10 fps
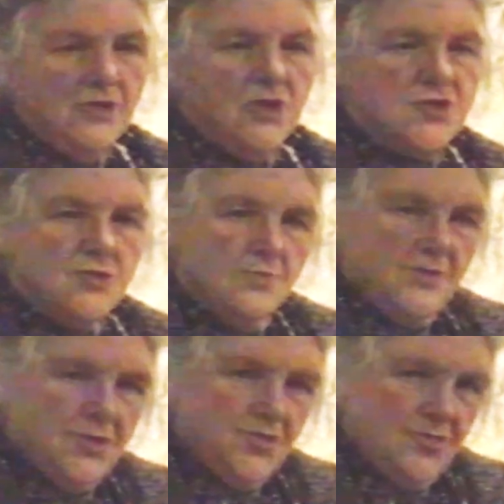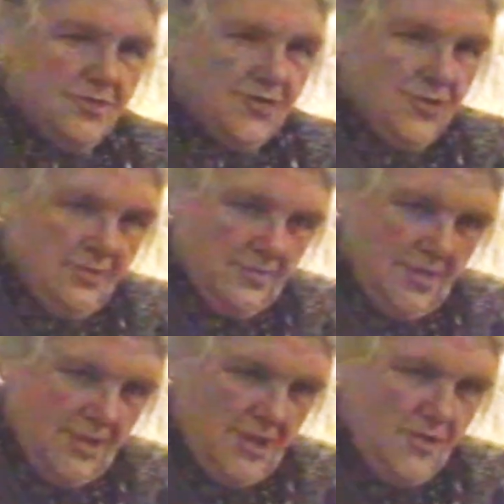because it would be structured,
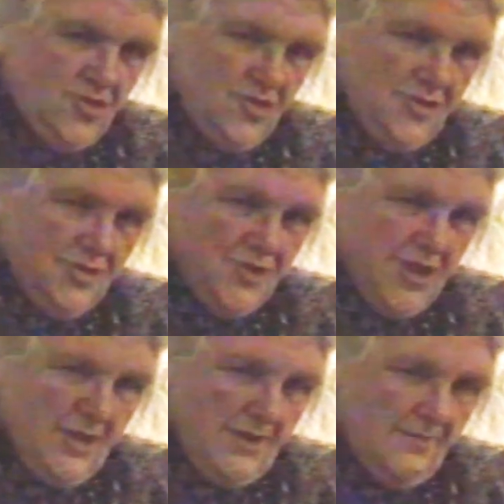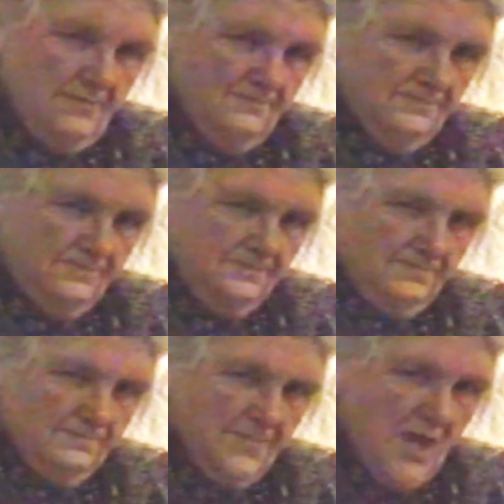and even should be telling,
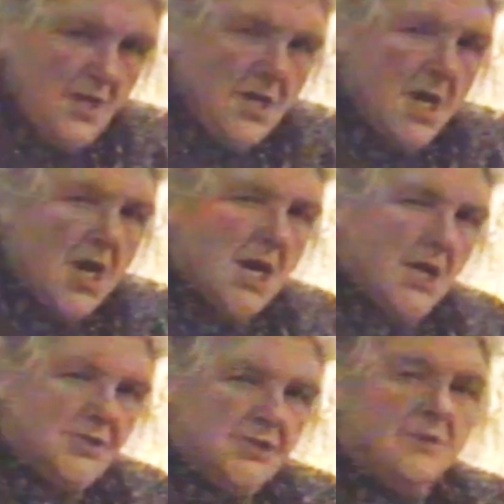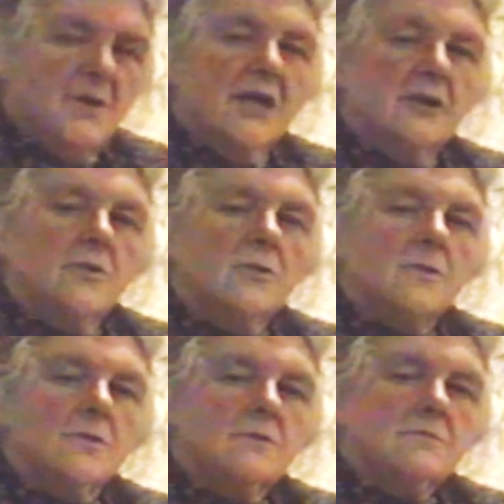how did the man
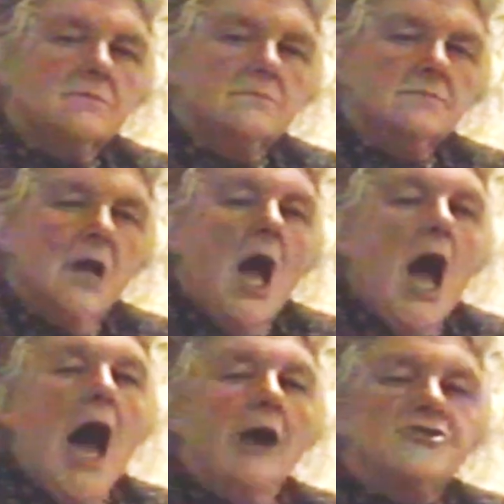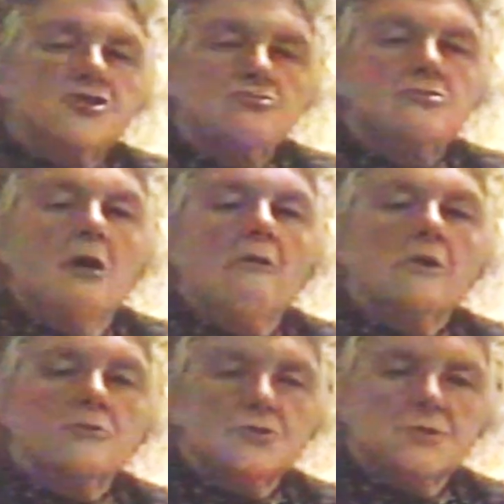look? How do you
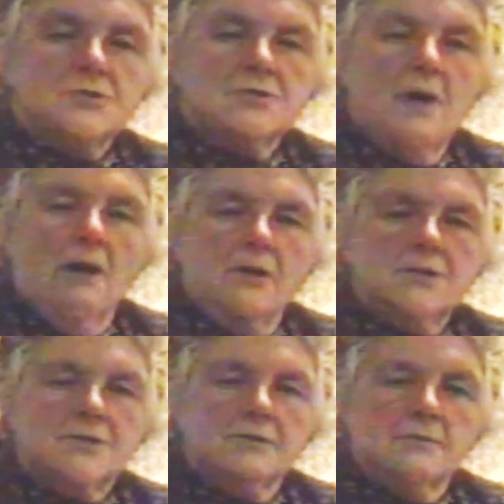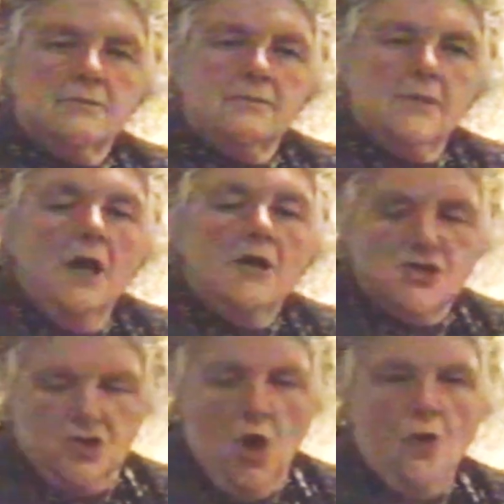know he was a Samaritan?
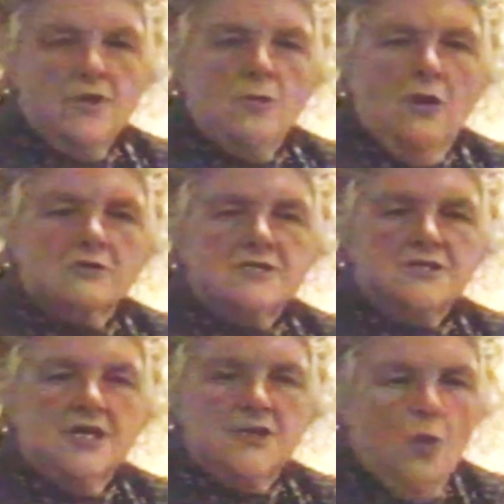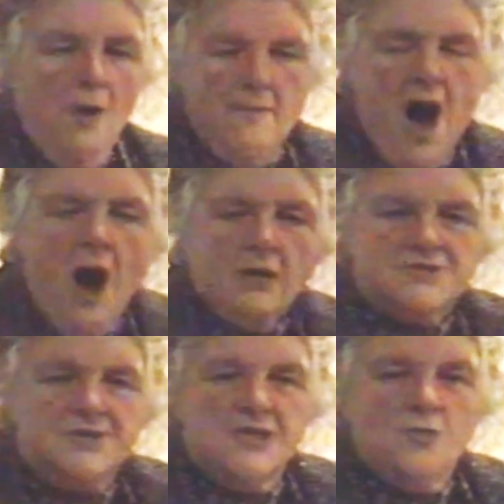Show me what he did. What
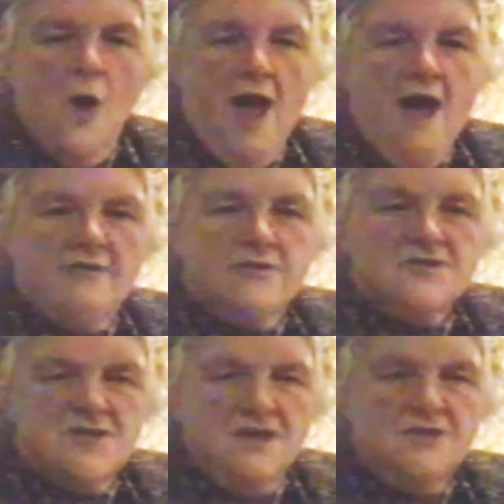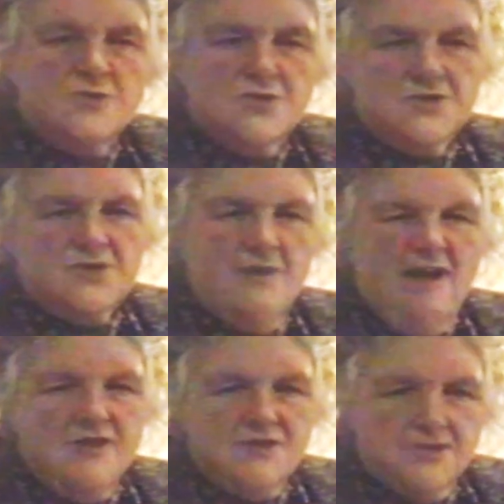marks did he wear that said he was a
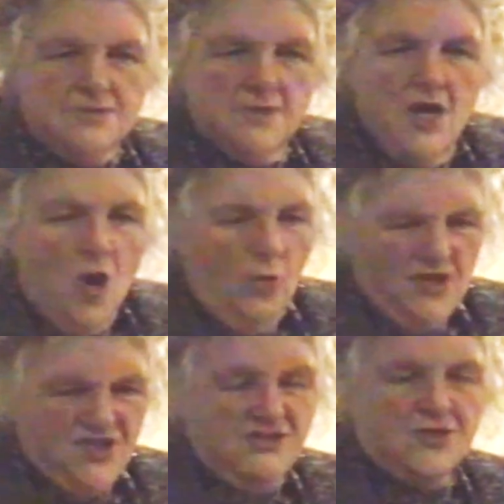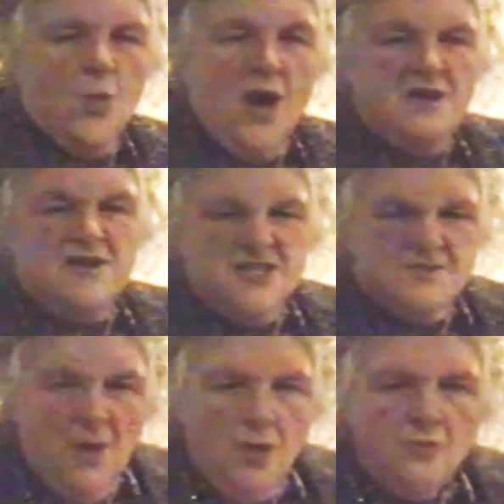Samaritan? Was it the way he
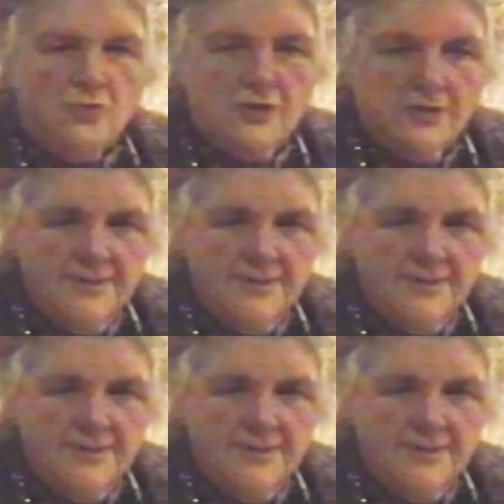spoke?